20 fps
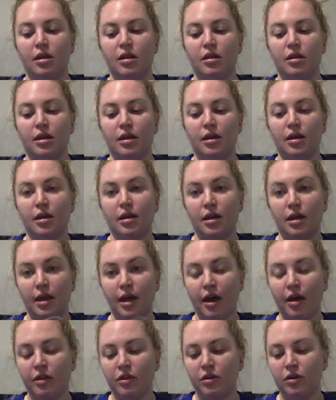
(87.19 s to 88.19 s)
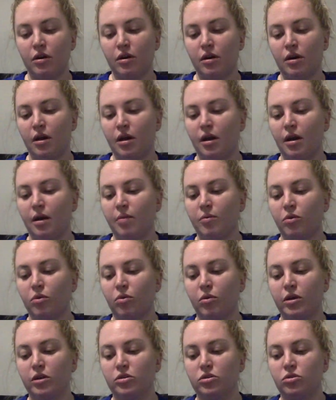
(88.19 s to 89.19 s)
the catheter and I'm
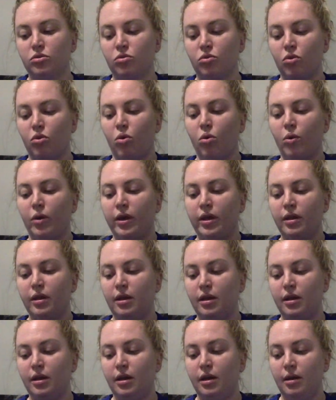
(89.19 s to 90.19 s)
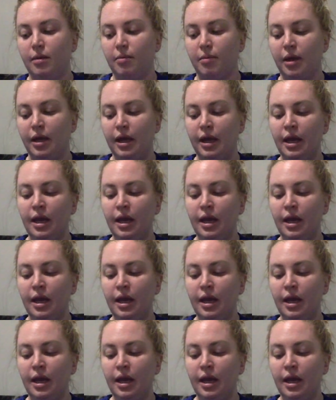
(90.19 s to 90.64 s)
going to coil it in my